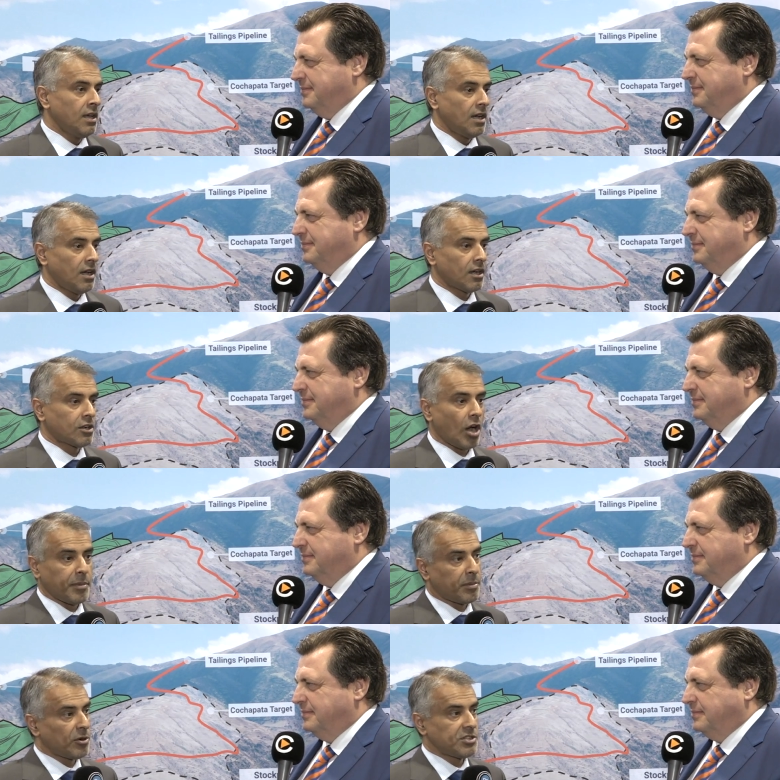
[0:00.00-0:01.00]
Speaker 1: Uh,
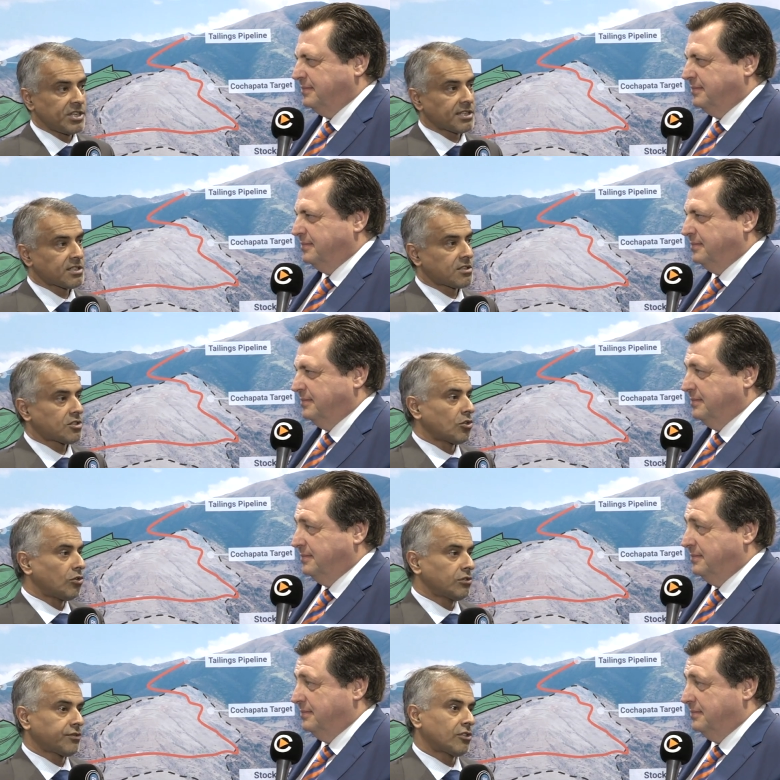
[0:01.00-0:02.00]
copper projects
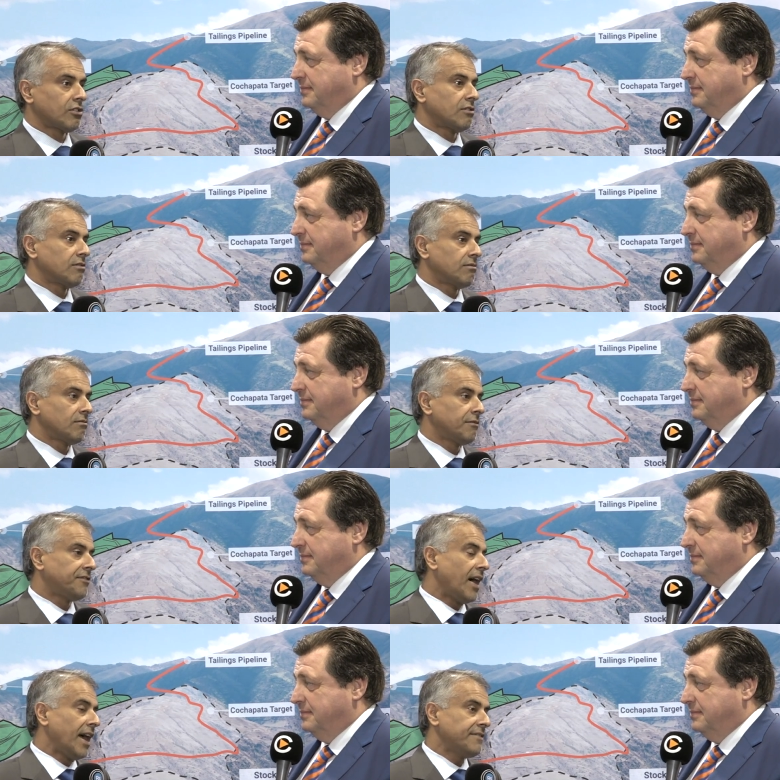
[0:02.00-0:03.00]
sold for
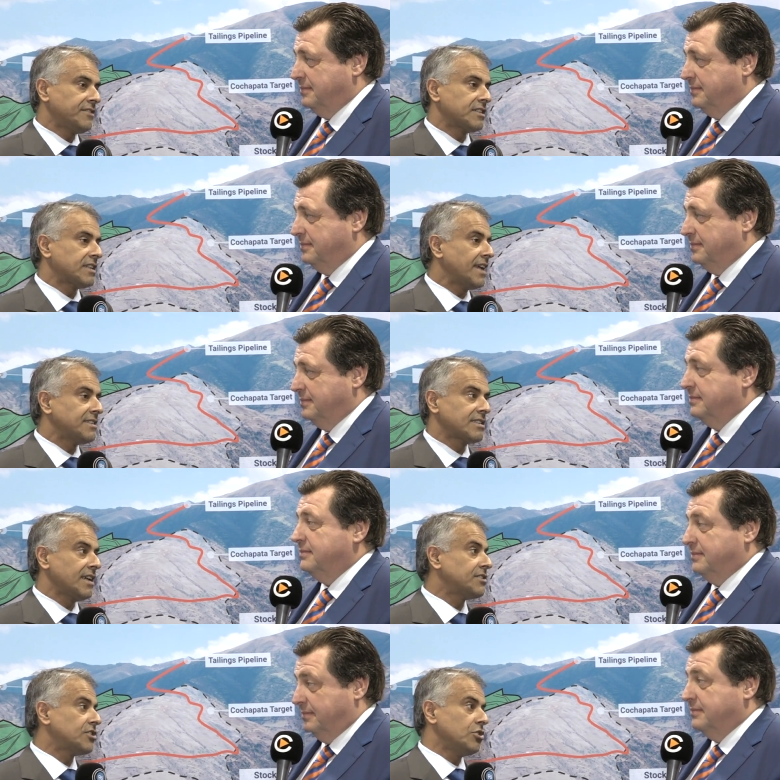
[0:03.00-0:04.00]
five to ten
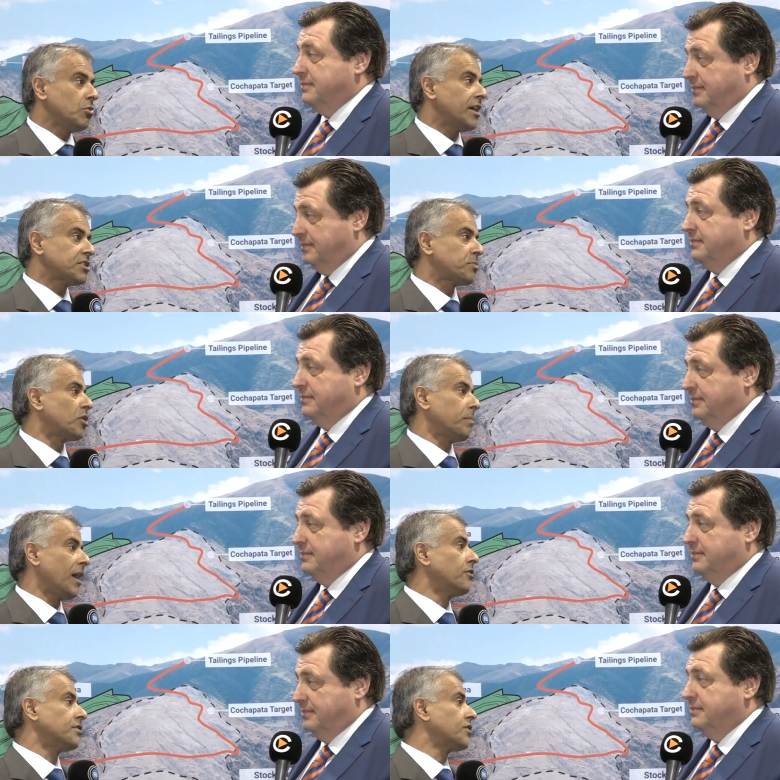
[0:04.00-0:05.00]
cents U.S. per
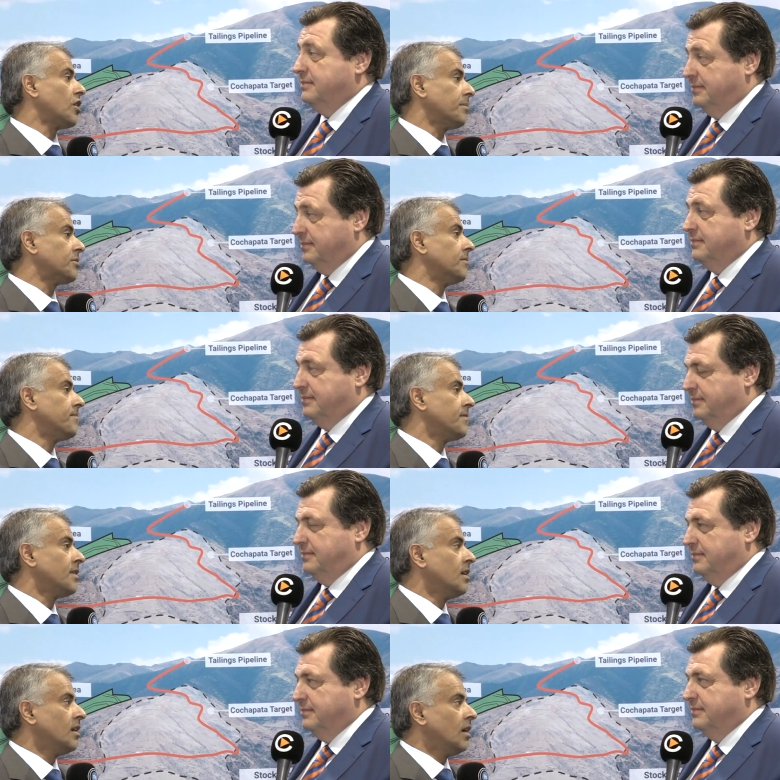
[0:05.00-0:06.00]
pound of copper. Mm
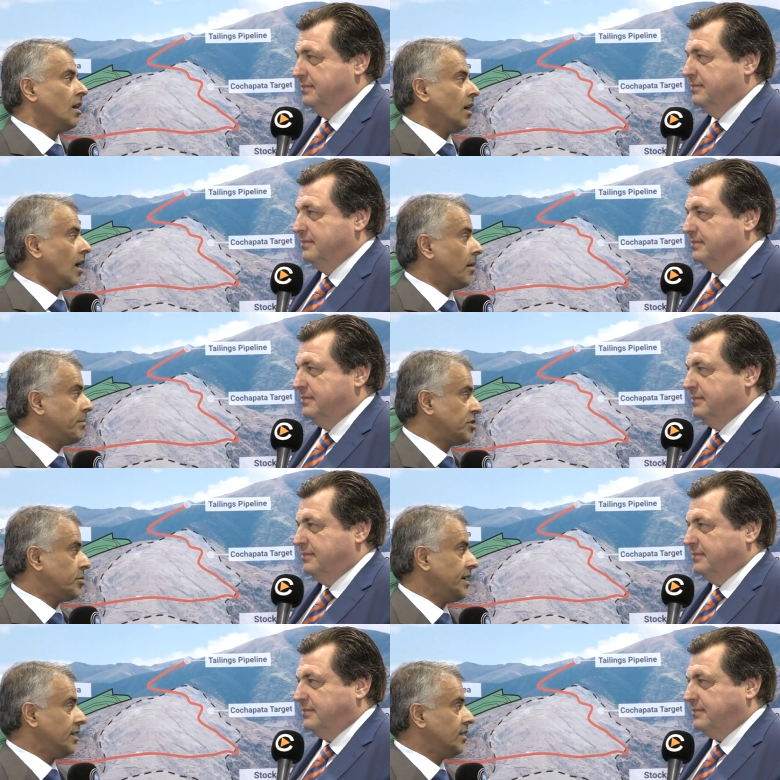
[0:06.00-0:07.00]
-hmm. Uh,
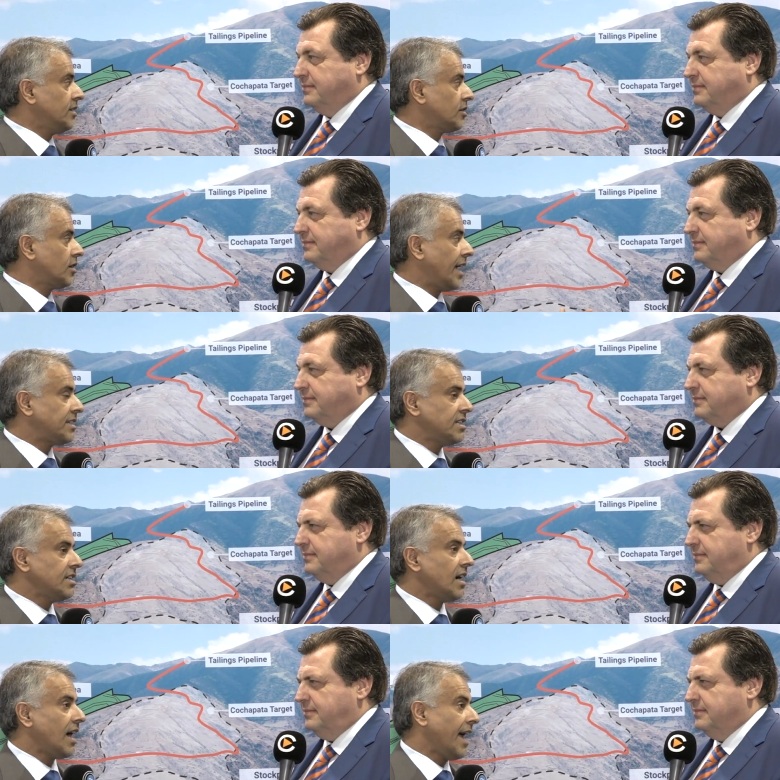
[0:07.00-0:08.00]
between
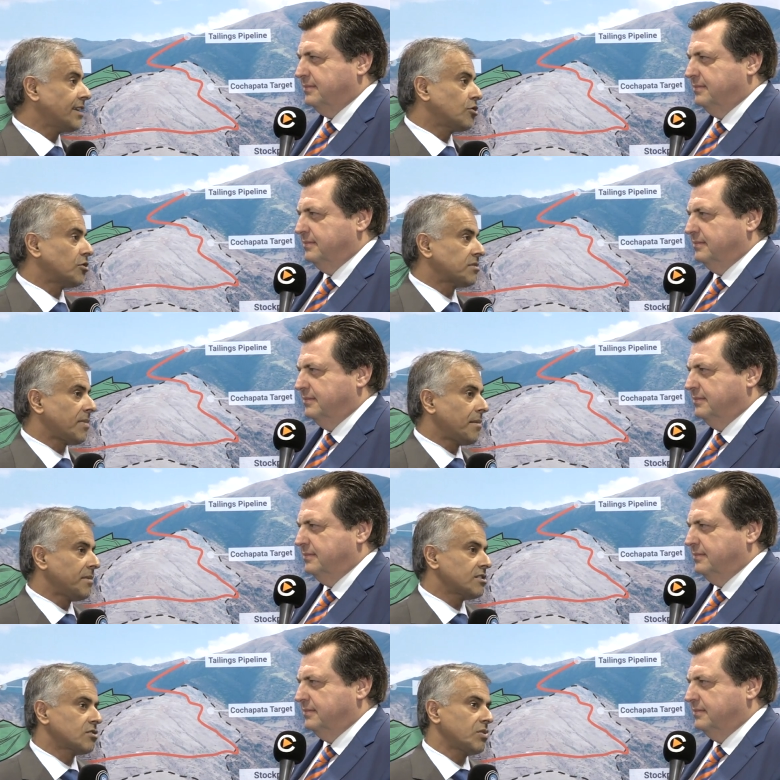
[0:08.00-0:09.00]
Antilla and
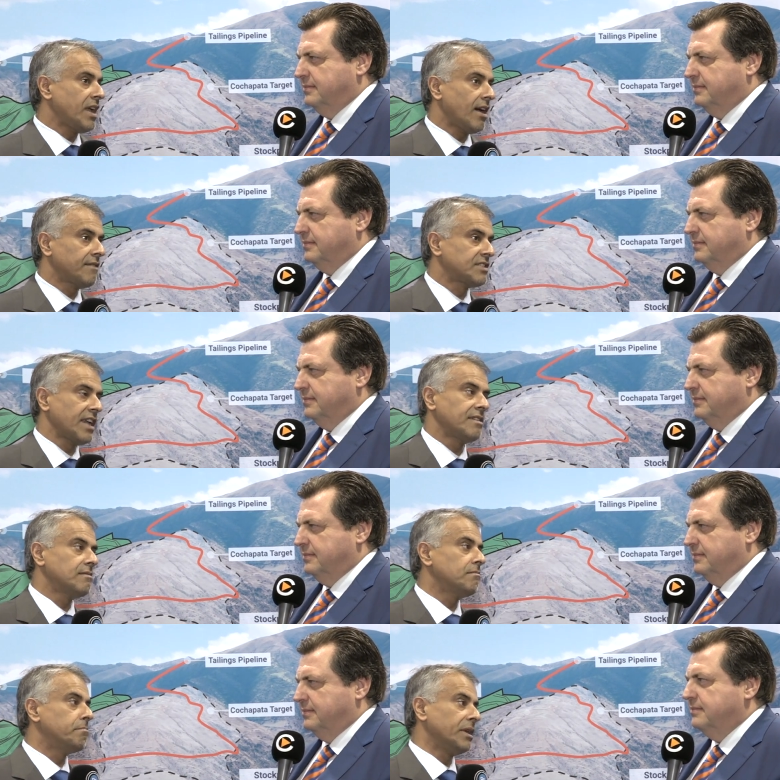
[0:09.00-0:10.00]
Cotabambas, we have
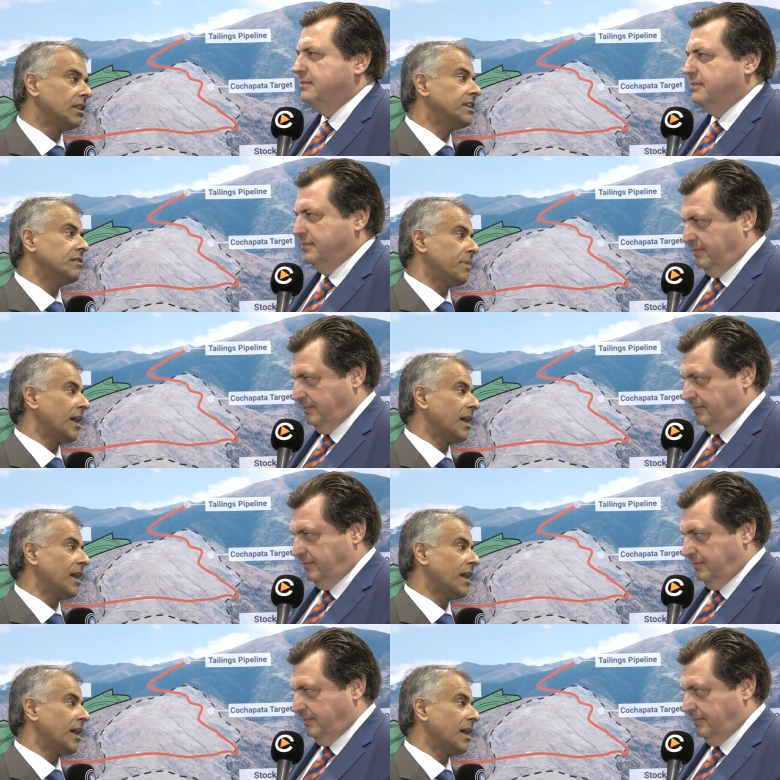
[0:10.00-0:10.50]
10 billion